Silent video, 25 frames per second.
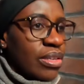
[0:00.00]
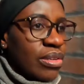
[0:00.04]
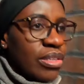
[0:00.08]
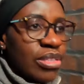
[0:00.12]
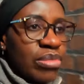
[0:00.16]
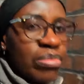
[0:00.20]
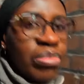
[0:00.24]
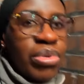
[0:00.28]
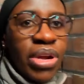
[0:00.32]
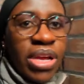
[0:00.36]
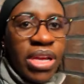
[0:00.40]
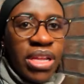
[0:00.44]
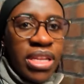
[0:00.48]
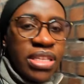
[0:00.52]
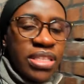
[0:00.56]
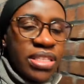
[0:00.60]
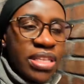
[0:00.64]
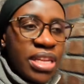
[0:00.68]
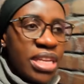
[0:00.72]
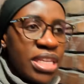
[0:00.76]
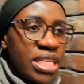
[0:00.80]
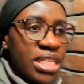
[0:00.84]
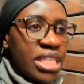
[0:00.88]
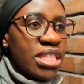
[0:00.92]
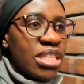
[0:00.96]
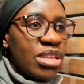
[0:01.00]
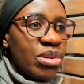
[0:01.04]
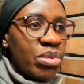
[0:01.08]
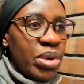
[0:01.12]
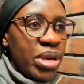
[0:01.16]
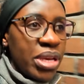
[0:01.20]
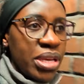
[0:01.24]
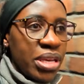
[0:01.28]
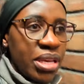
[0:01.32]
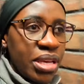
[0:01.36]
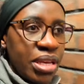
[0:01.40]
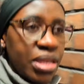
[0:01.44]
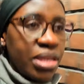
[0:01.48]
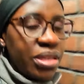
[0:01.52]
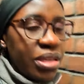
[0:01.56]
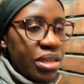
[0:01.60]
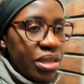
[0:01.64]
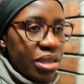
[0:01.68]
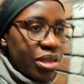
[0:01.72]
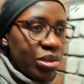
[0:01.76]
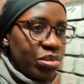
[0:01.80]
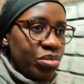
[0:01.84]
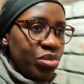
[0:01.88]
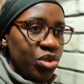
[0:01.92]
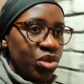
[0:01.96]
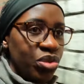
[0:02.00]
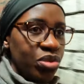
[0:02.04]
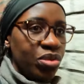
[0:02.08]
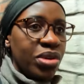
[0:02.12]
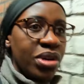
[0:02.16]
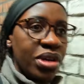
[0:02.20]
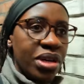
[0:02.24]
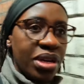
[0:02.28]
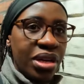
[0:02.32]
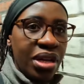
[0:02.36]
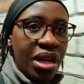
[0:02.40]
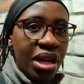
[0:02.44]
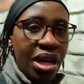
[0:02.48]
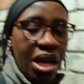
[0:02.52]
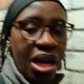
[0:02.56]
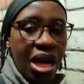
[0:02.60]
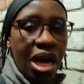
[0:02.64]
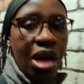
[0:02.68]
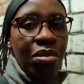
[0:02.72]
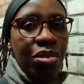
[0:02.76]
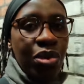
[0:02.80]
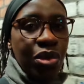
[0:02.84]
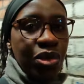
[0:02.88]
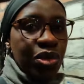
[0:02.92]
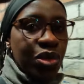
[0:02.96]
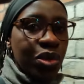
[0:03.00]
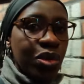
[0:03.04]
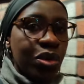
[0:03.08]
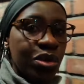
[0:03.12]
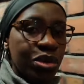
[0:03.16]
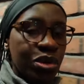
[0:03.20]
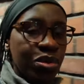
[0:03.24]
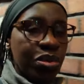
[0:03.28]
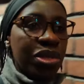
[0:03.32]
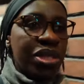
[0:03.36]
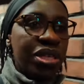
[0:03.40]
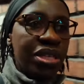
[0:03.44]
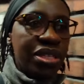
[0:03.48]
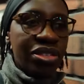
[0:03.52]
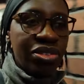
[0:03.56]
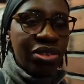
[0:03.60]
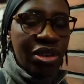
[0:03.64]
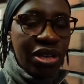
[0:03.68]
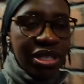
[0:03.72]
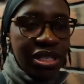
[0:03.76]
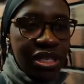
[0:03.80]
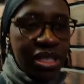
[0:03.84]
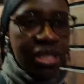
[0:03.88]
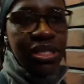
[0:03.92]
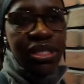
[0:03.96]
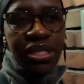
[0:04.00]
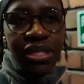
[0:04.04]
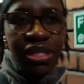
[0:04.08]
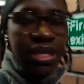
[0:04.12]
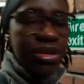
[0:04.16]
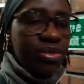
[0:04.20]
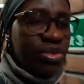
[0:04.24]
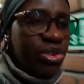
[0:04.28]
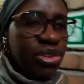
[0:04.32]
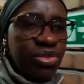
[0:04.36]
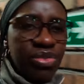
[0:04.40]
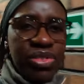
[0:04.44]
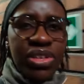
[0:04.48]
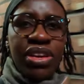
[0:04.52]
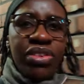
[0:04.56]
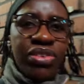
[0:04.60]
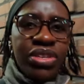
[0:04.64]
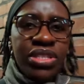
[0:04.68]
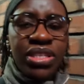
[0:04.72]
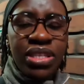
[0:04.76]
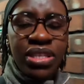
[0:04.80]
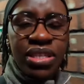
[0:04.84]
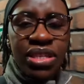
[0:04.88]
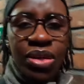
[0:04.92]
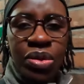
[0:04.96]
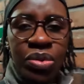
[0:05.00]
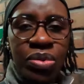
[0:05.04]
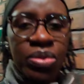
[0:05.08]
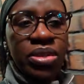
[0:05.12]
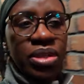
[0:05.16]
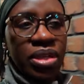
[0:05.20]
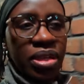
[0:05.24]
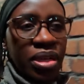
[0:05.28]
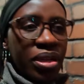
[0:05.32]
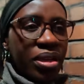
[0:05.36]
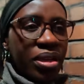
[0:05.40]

And Brian is leading the way. I'm sure I'm not so good with instructions, even if they are written down.